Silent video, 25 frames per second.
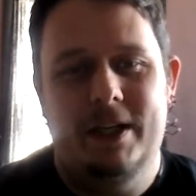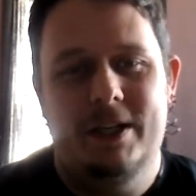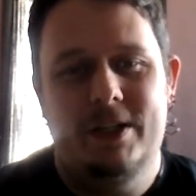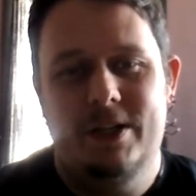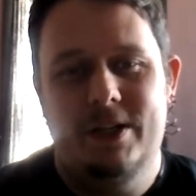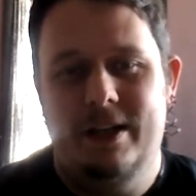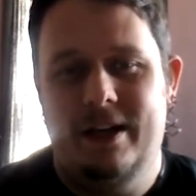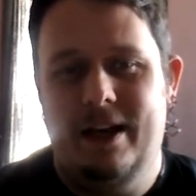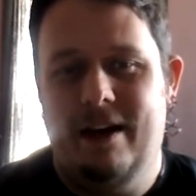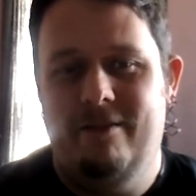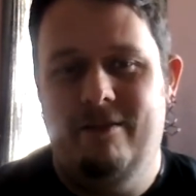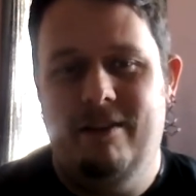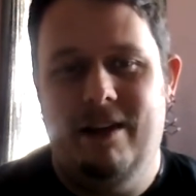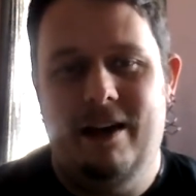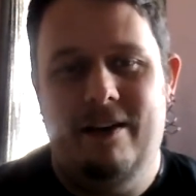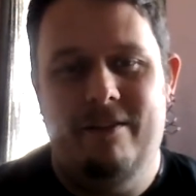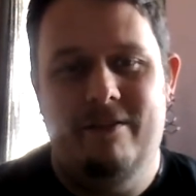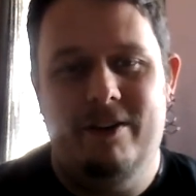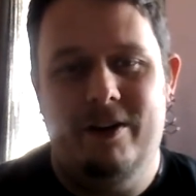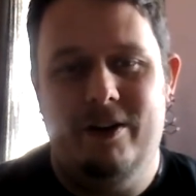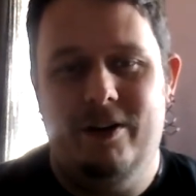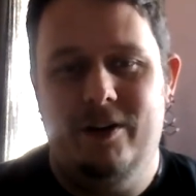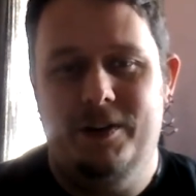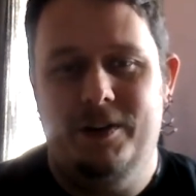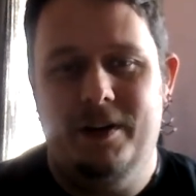should have
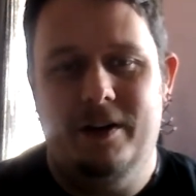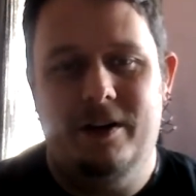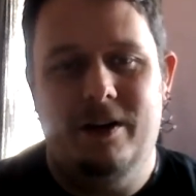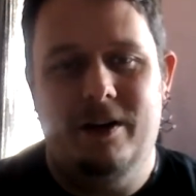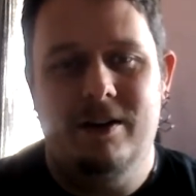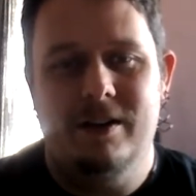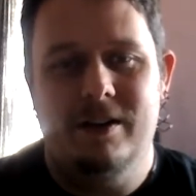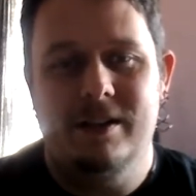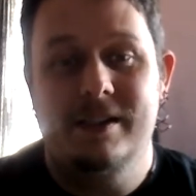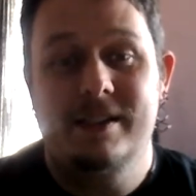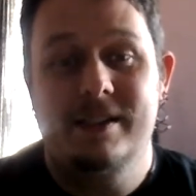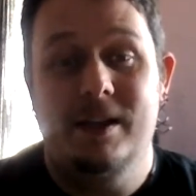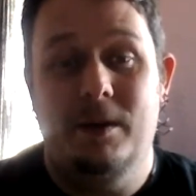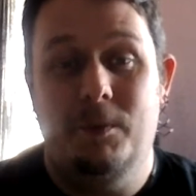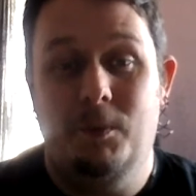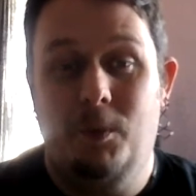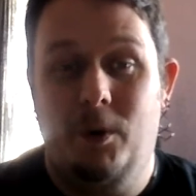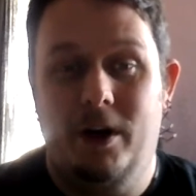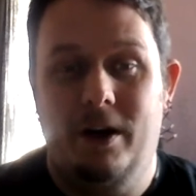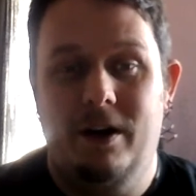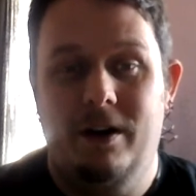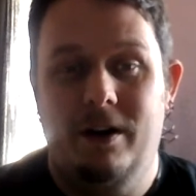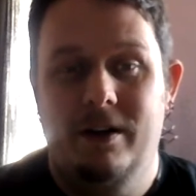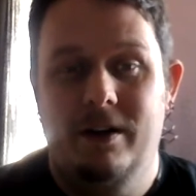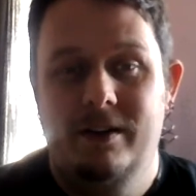lavender in their garden somewhere.